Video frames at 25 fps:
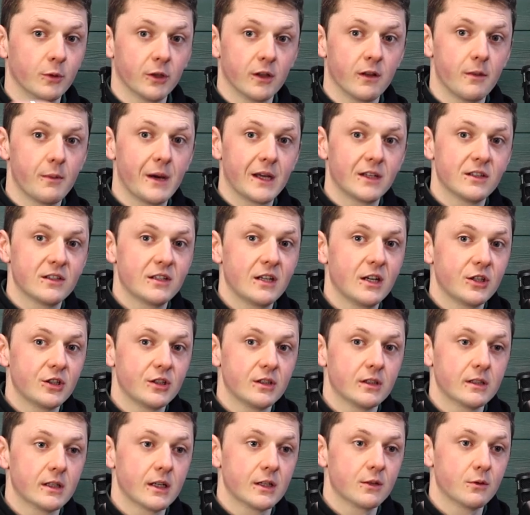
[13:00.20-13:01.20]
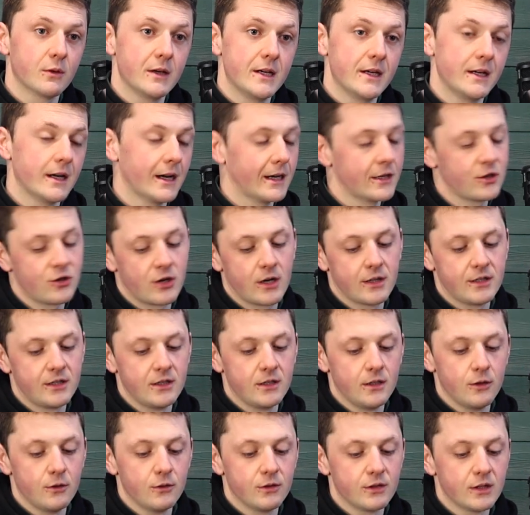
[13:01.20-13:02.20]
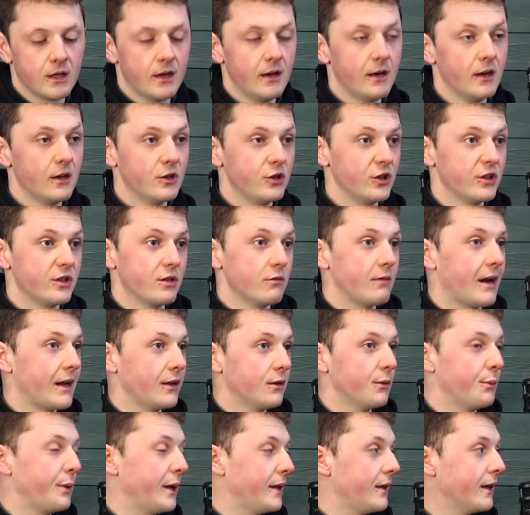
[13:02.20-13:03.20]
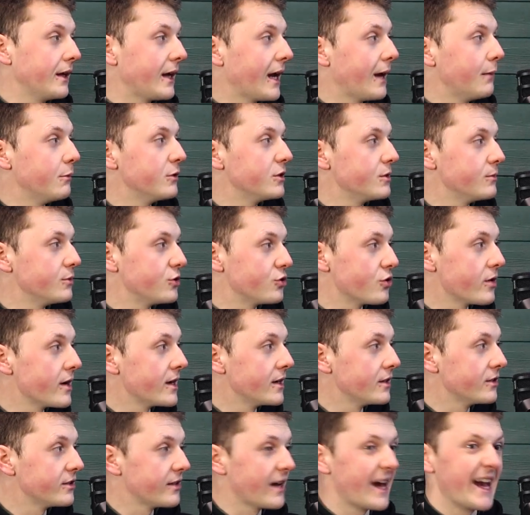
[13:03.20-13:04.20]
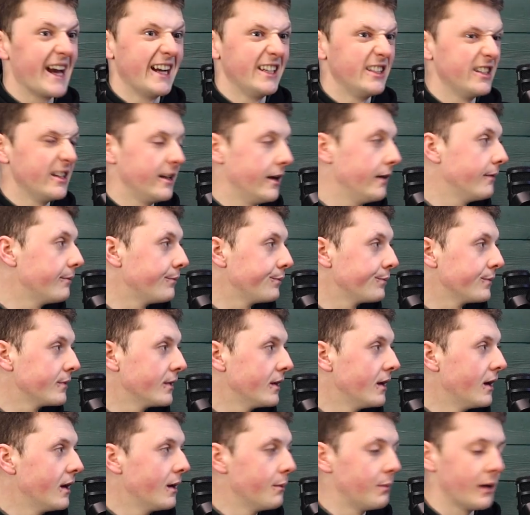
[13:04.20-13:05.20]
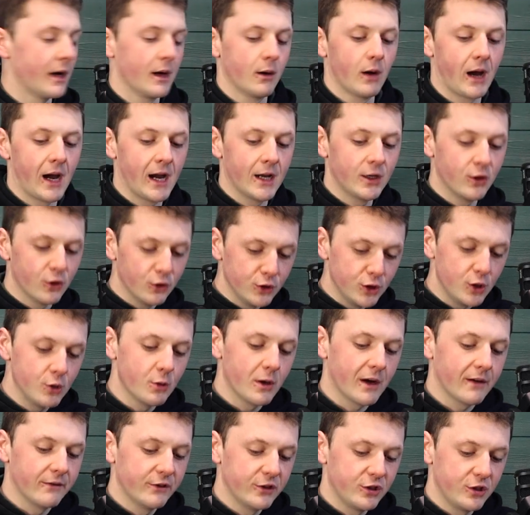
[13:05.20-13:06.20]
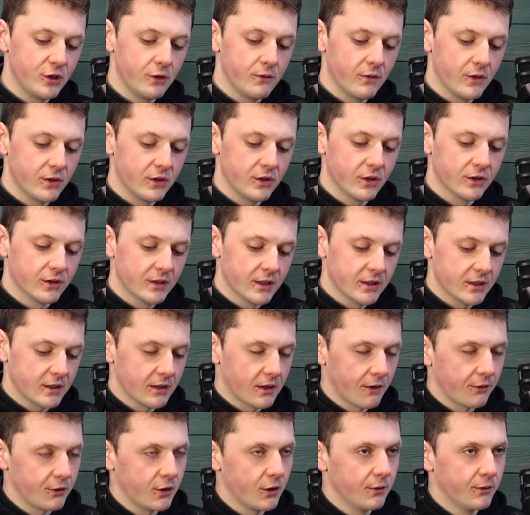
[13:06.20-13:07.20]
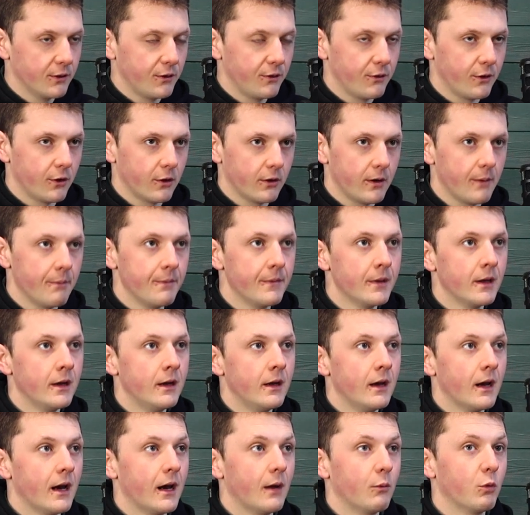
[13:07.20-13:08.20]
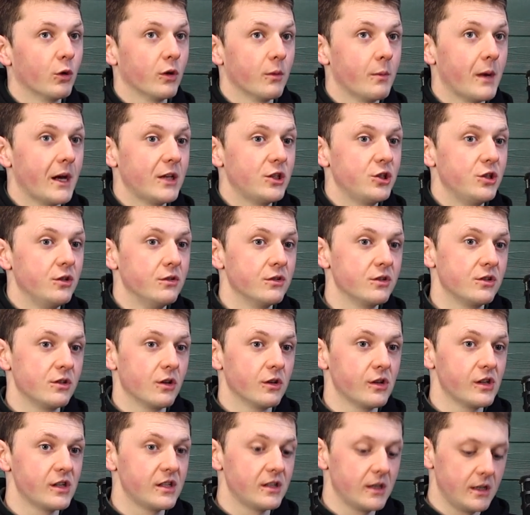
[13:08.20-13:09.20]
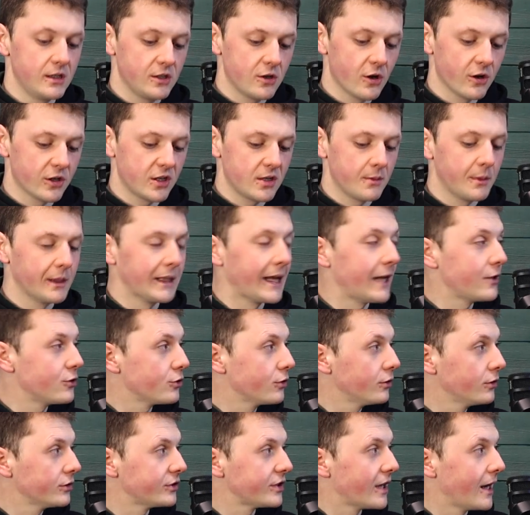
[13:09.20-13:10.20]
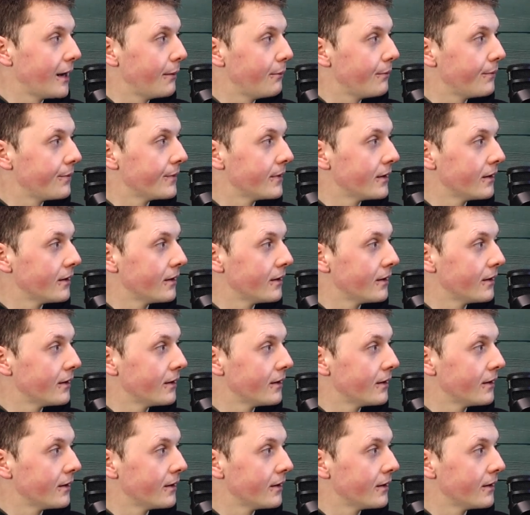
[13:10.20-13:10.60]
one of the band sessions last week, I tried to use just a random pick that came with some strings. Hated it. But I know you have a student that does this because I've covered for him. One of my students does this. He's got some electrical tape